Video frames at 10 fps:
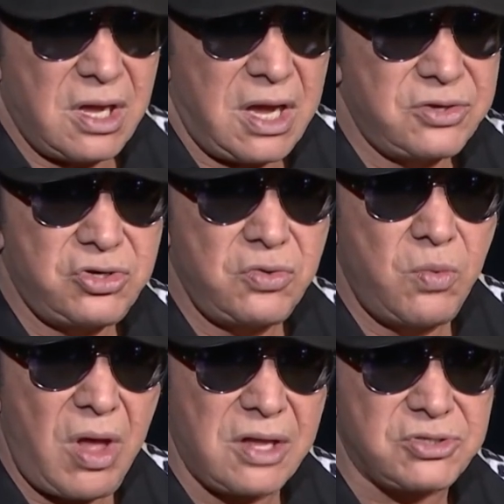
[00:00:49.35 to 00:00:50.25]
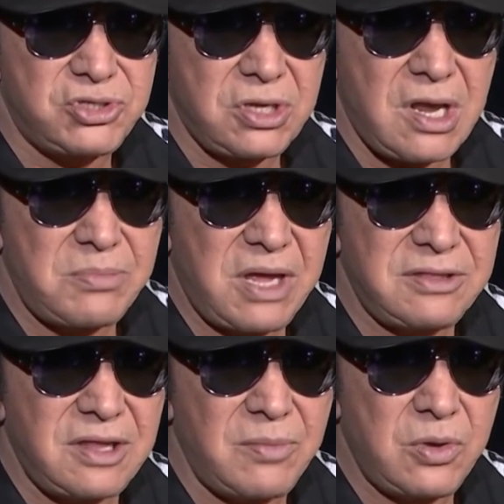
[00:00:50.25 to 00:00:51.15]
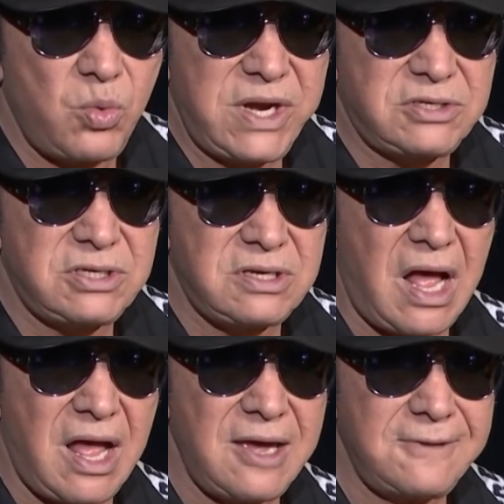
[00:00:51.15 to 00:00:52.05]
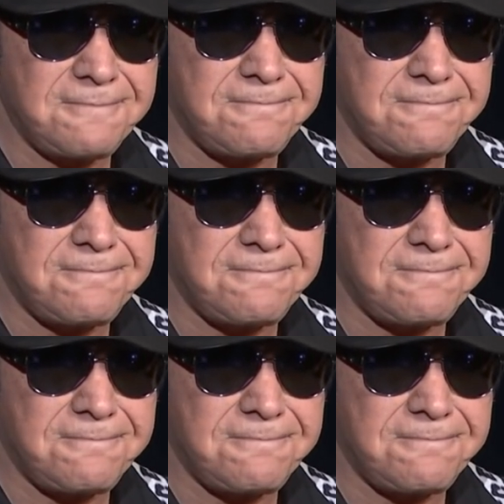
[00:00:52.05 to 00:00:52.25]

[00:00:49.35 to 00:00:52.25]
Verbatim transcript: And do what? Sit on my thumb and wait to die?